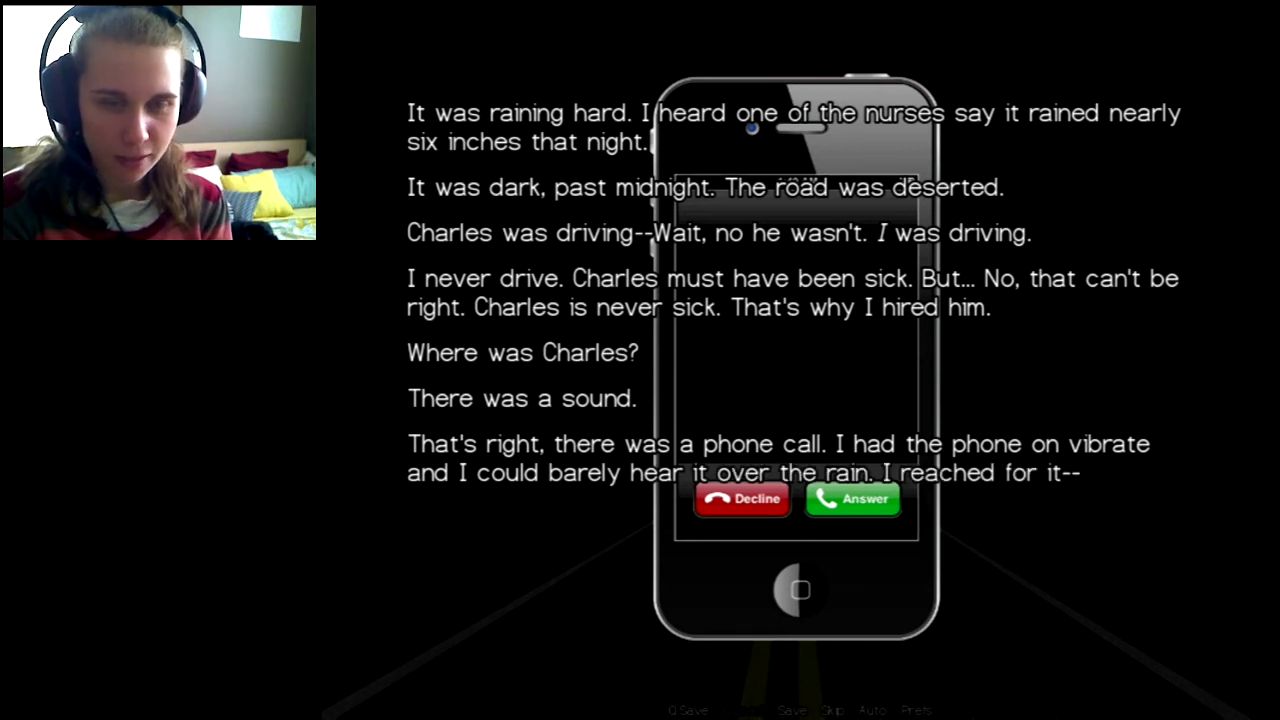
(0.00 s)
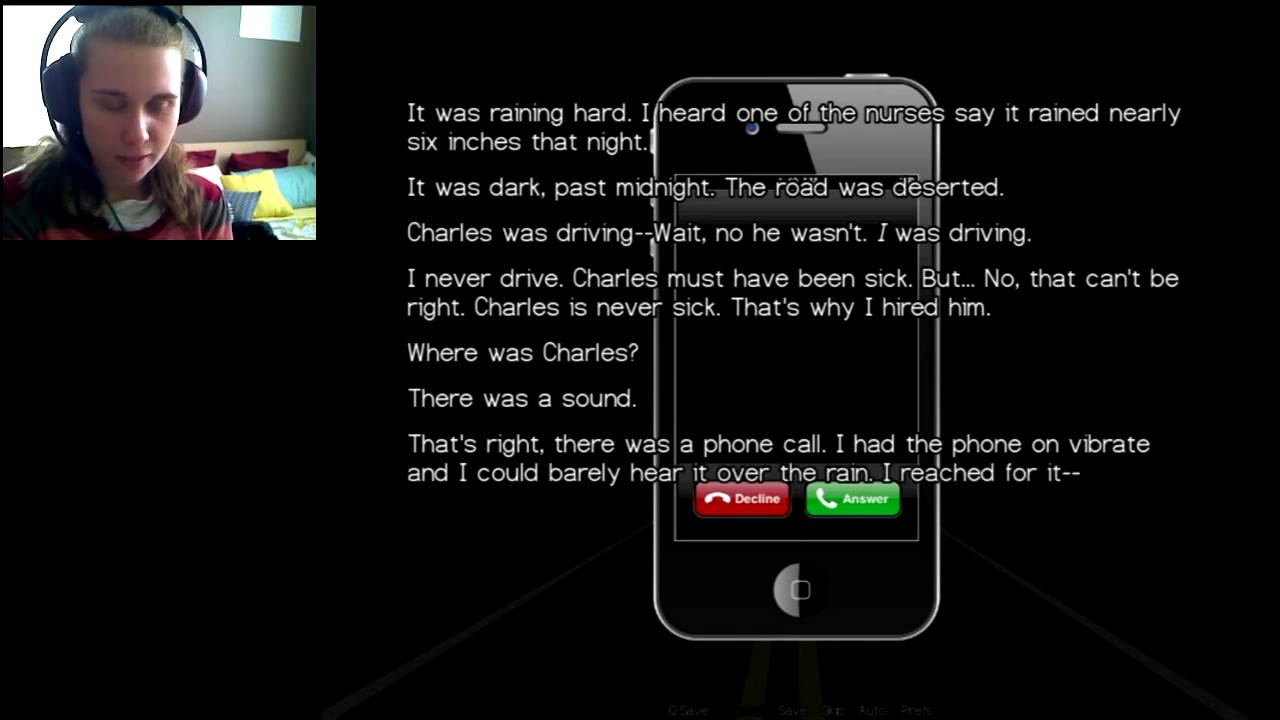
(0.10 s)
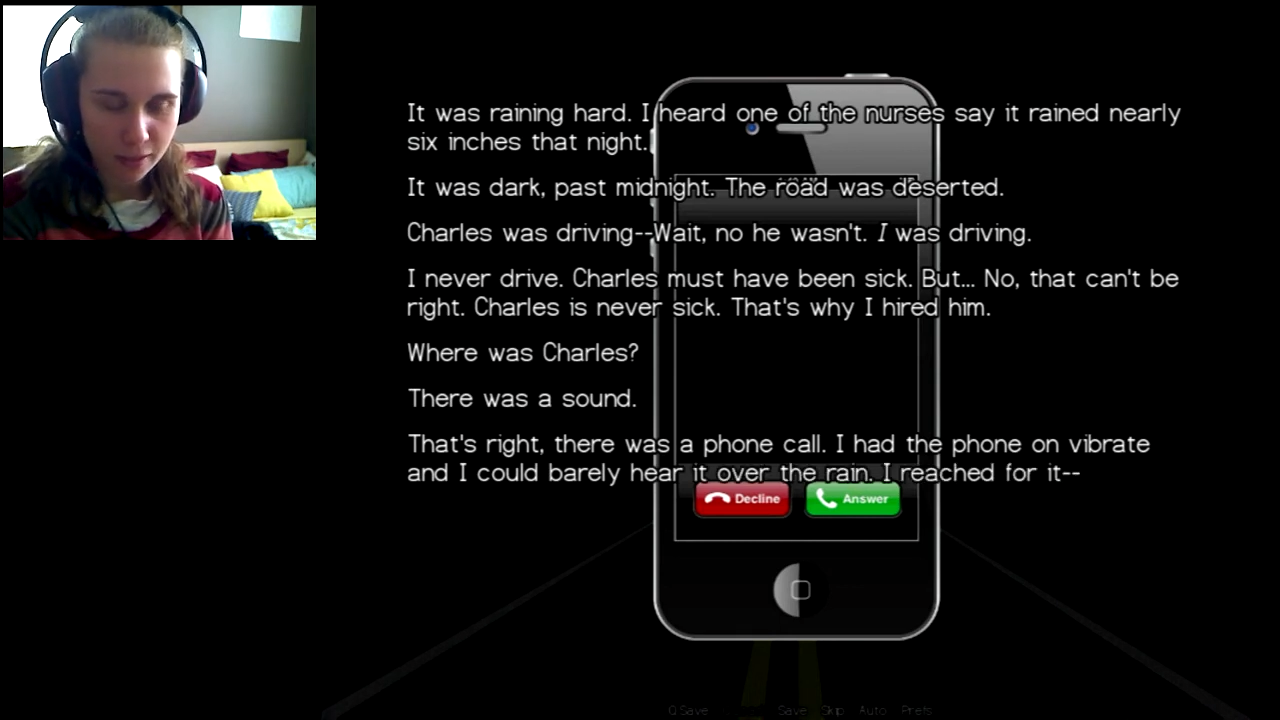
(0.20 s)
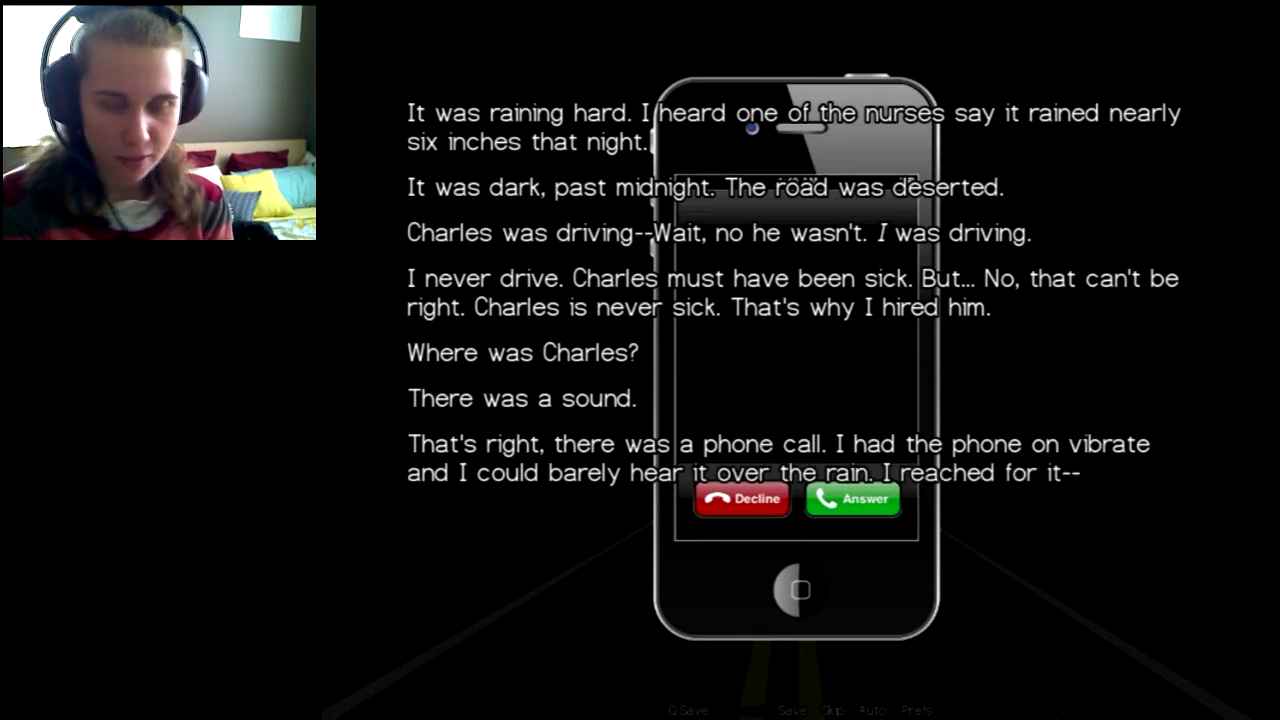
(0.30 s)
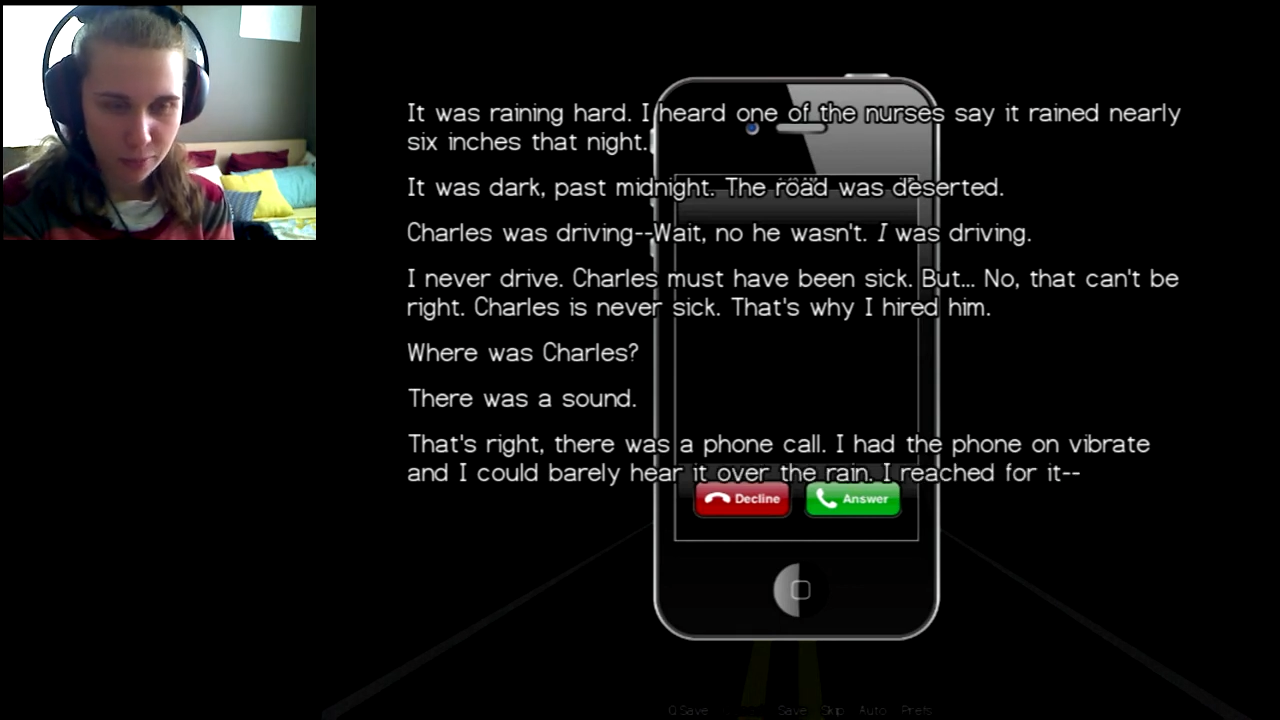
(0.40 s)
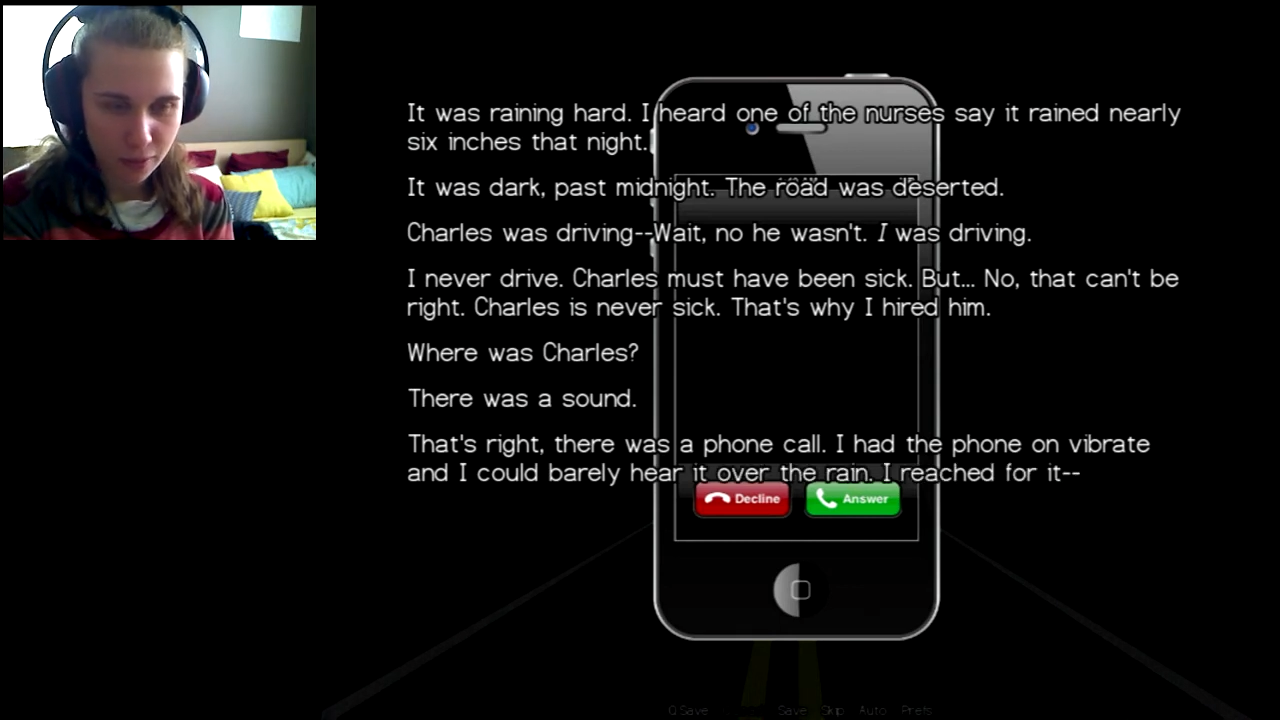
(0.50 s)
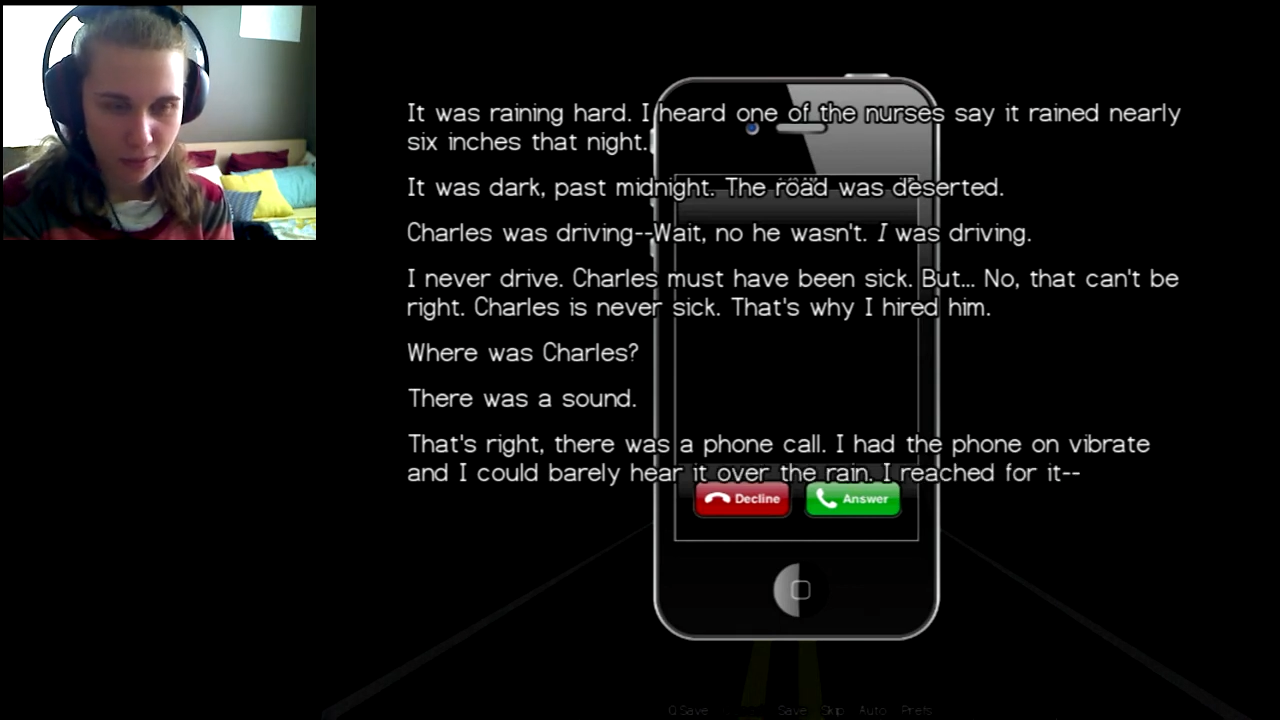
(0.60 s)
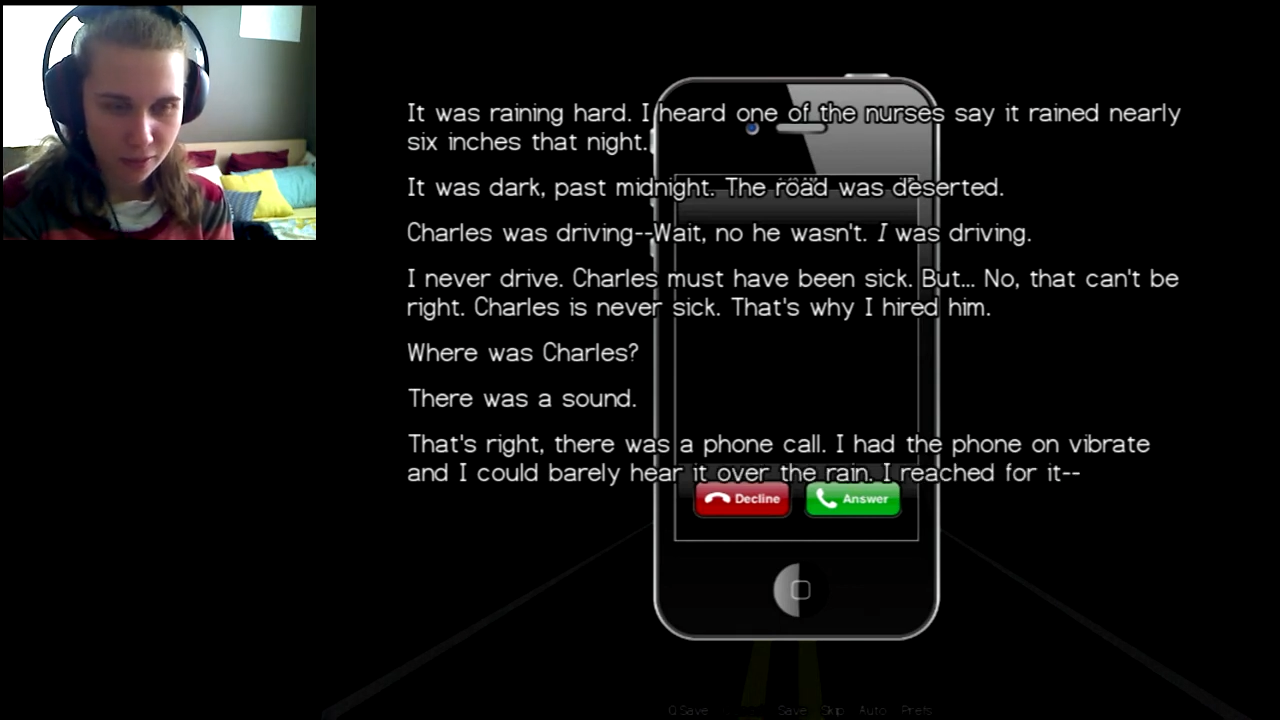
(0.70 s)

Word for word: and I could barely